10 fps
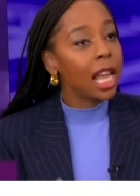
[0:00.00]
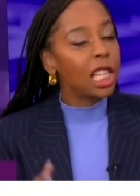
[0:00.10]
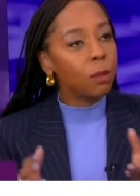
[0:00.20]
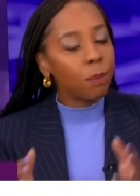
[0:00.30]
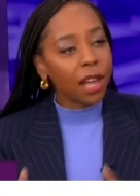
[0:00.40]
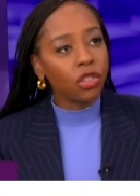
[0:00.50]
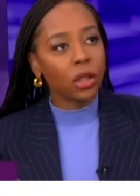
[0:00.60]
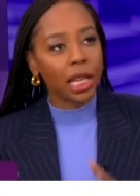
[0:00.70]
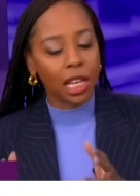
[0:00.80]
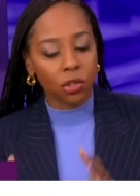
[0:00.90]

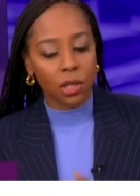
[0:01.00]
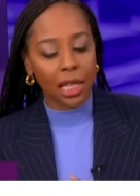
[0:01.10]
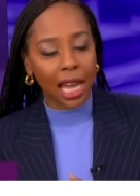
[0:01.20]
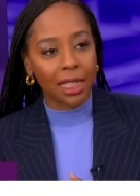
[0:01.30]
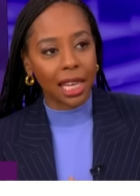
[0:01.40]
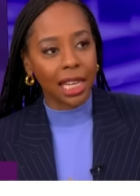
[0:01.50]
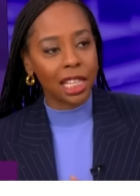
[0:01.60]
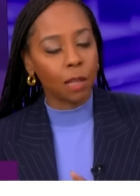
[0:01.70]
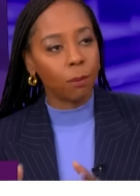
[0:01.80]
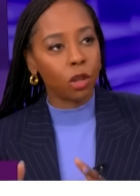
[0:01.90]
Especially interesting, I think,
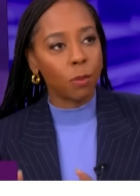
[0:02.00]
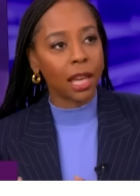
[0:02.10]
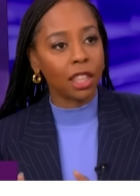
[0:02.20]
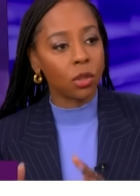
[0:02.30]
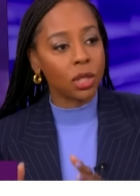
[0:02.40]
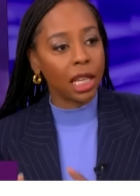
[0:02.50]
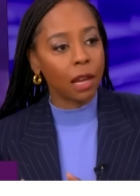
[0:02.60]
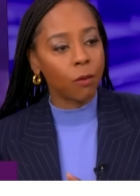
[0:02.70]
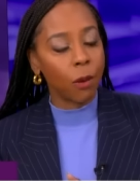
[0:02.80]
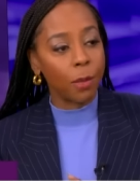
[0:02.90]
is the pushback that you're
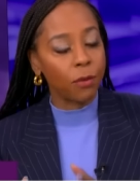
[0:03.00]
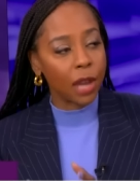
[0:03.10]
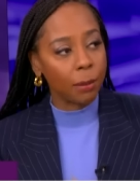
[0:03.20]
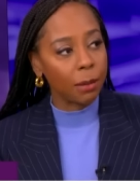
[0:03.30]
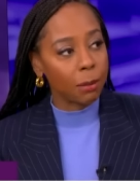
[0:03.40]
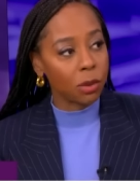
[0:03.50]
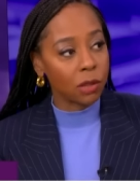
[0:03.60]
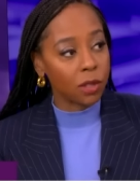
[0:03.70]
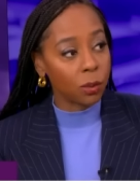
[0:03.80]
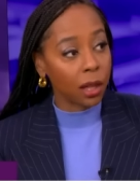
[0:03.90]
seeing from the family members
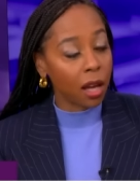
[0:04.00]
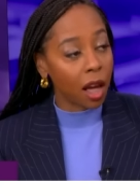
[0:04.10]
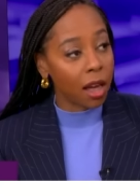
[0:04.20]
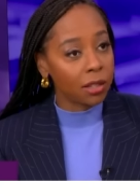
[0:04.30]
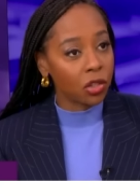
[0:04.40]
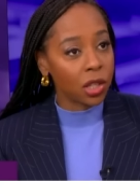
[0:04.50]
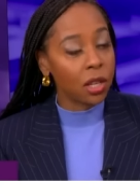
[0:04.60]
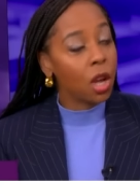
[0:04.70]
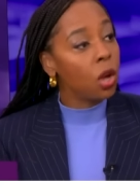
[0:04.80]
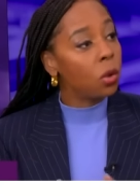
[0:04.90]
of Israeli
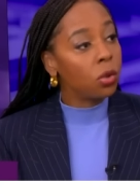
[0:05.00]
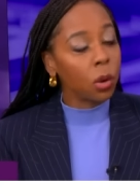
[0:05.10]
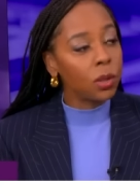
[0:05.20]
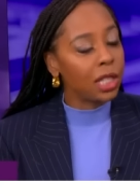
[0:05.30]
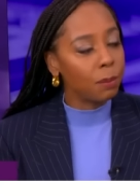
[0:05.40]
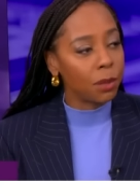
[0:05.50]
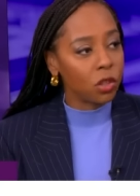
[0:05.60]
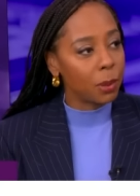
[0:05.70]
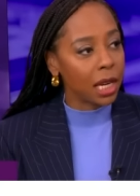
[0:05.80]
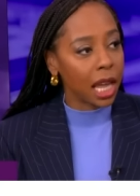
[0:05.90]
hostages who don't see
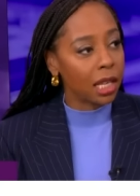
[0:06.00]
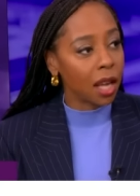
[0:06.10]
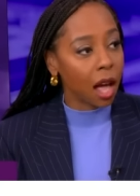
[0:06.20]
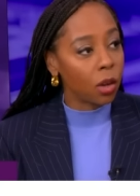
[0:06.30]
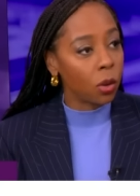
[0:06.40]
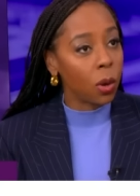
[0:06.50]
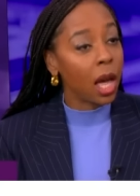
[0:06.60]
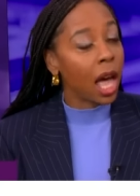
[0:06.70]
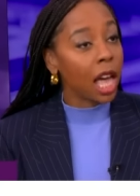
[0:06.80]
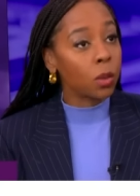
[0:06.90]
Benjamin Netanyahu
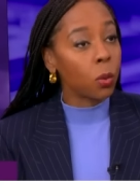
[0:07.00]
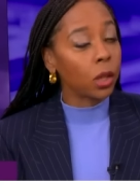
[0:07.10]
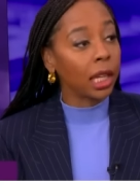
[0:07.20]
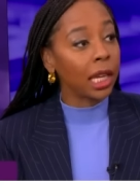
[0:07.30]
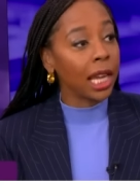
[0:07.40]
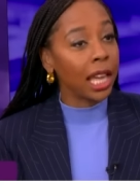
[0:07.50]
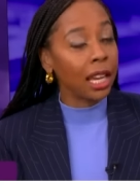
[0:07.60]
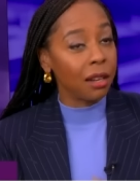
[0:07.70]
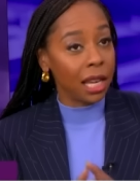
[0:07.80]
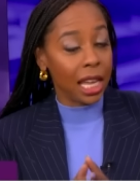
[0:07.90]
as working
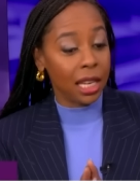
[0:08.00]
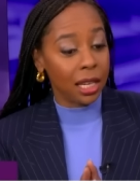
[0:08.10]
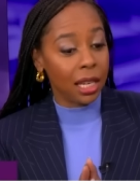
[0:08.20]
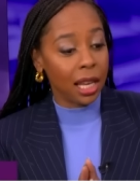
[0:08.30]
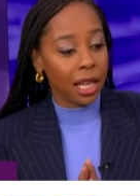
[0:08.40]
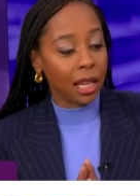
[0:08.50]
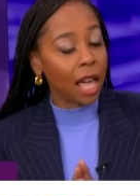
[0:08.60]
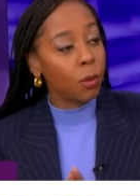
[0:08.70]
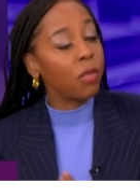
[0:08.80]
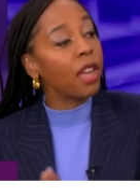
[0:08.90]
in
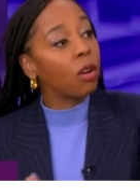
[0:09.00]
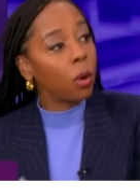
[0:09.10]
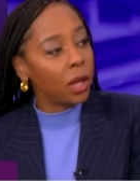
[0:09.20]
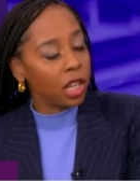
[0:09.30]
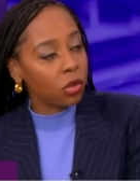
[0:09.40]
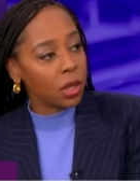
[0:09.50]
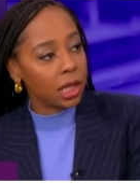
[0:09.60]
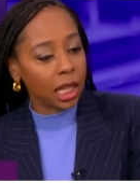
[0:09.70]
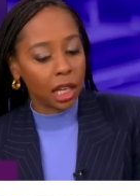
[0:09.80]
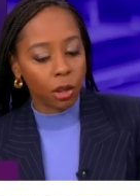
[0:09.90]
line with their own interest
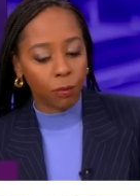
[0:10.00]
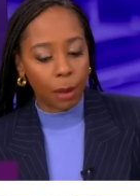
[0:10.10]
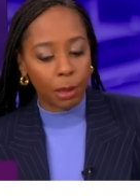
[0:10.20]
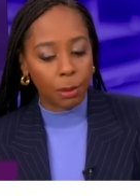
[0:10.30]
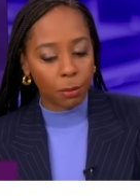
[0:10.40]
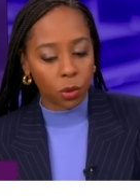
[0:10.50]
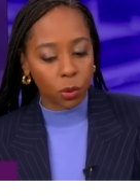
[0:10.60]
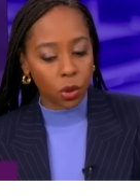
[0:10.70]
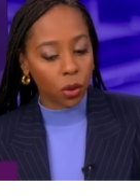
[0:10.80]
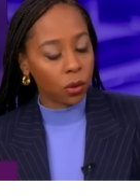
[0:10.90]
in getting their family members
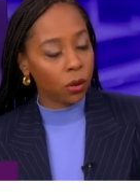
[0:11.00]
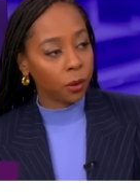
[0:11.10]
returned.